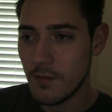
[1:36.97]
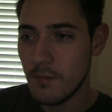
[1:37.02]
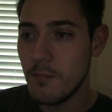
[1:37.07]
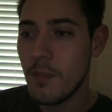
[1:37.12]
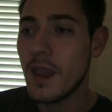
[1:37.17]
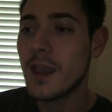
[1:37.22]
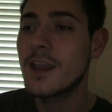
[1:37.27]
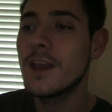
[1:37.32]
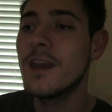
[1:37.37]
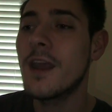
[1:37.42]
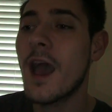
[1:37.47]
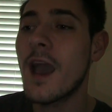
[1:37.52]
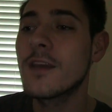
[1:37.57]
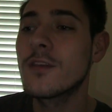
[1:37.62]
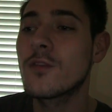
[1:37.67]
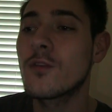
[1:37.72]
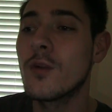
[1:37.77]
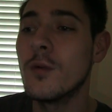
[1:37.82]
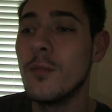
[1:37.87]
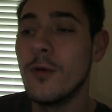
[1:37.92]

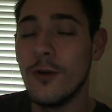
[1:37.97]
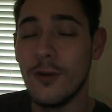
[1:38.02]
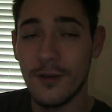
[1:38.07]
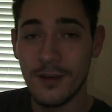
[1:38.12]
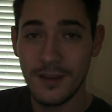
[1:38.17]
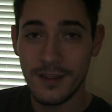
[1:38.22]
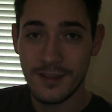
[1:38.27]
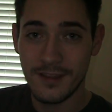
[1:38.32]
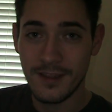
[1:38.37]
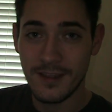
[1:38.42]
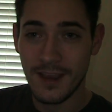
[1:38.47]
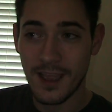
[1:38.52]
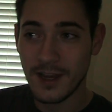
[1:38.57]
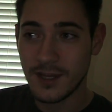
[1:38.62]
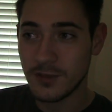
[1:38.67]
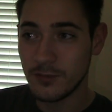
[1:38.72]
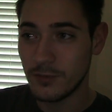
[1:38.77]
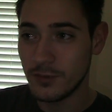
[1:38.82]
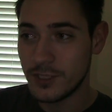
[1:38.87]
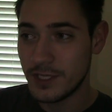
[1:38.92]
Mekanizerable is his
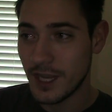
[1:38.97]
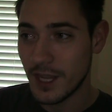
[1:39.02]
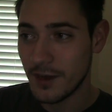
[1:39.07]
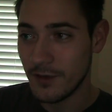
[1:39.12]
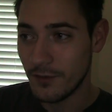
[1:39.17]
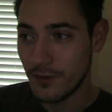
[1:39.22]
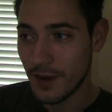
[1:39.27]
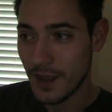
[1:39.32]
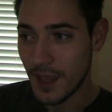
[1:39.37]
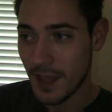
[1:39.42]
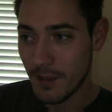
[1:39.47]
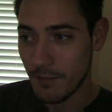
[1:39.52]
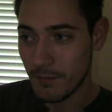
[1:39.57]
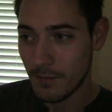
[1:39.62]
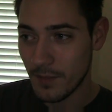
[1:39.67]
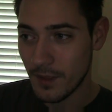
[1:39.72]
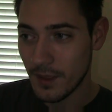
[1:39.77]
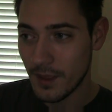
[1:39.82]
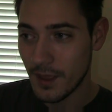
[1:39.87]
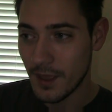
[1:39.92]
actual channel name.